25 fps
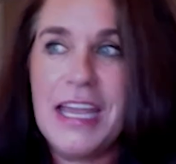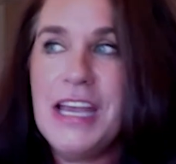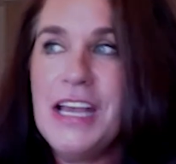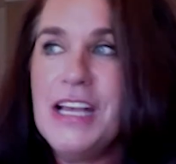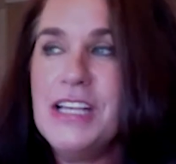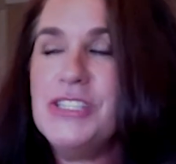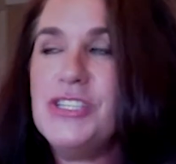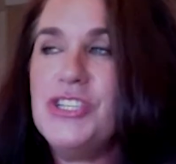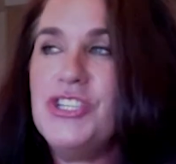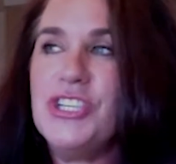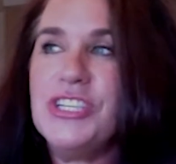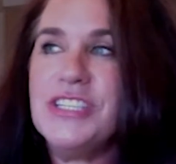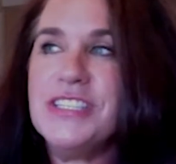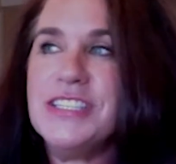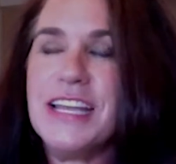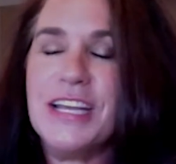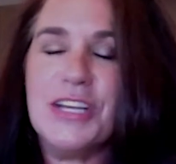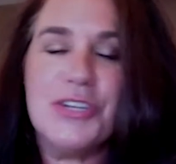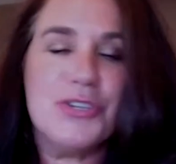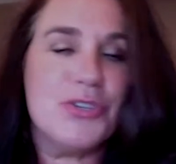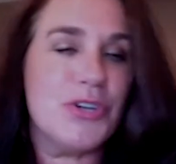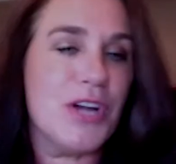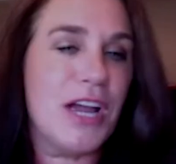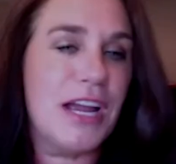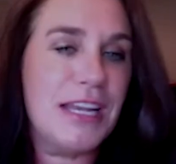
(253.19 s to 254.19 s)
So just like
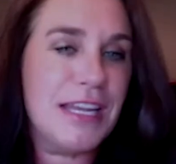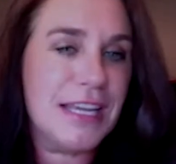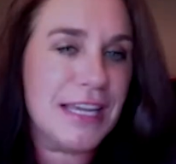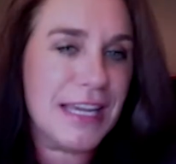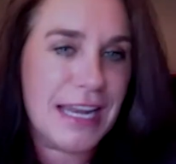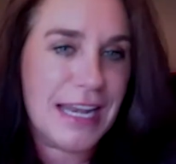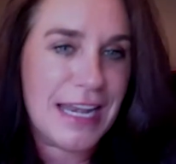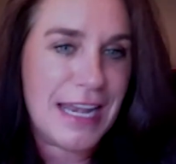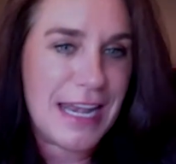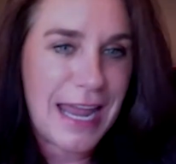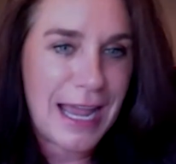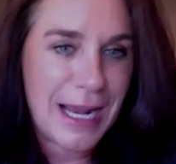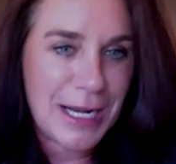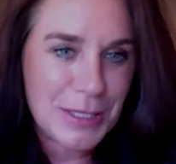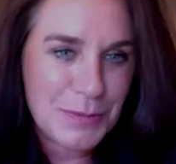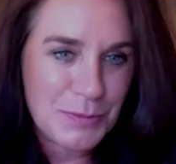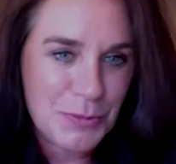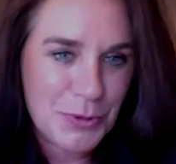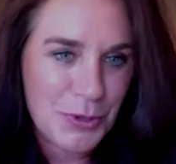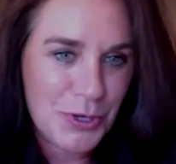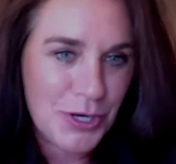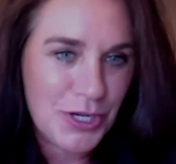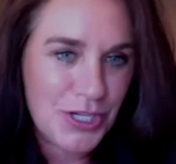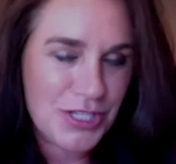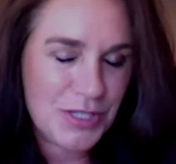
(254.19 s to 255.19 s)
trying to connect
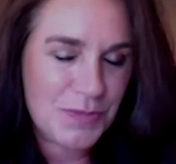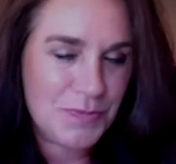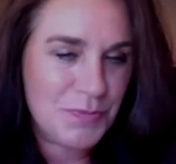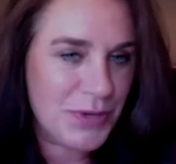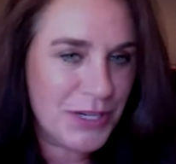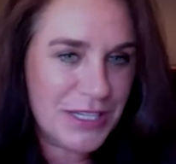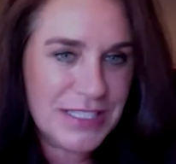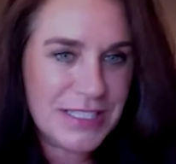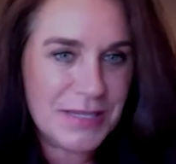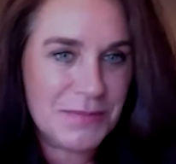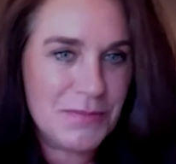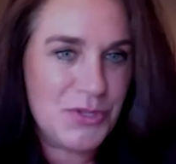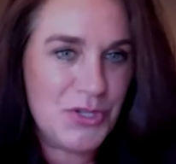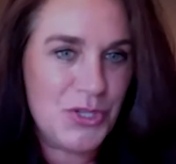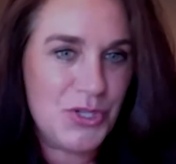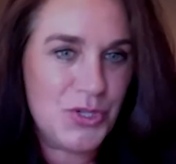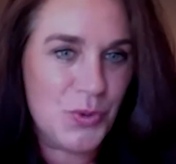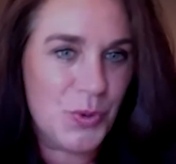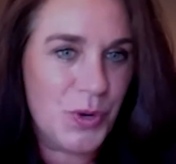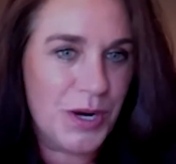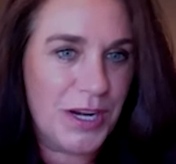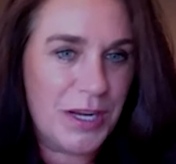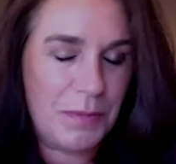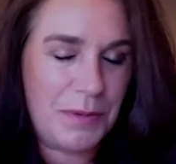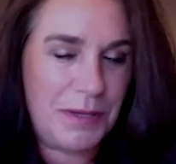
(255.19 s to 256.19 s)
more and just bring some
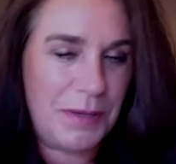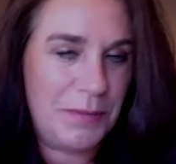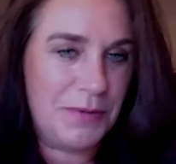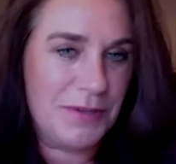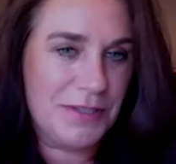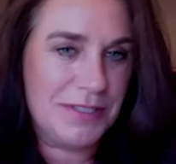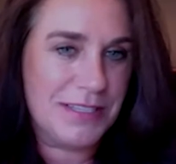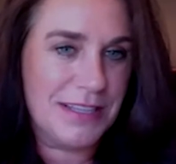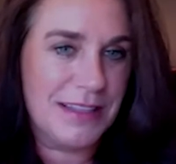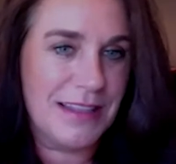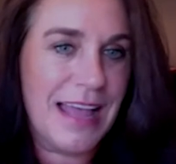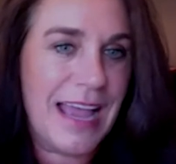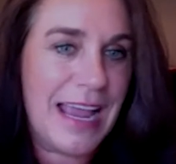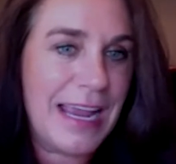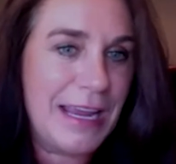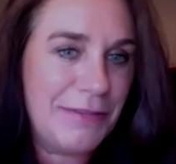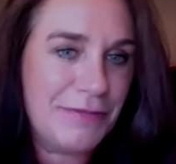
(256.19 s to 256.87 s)
joy to people's life,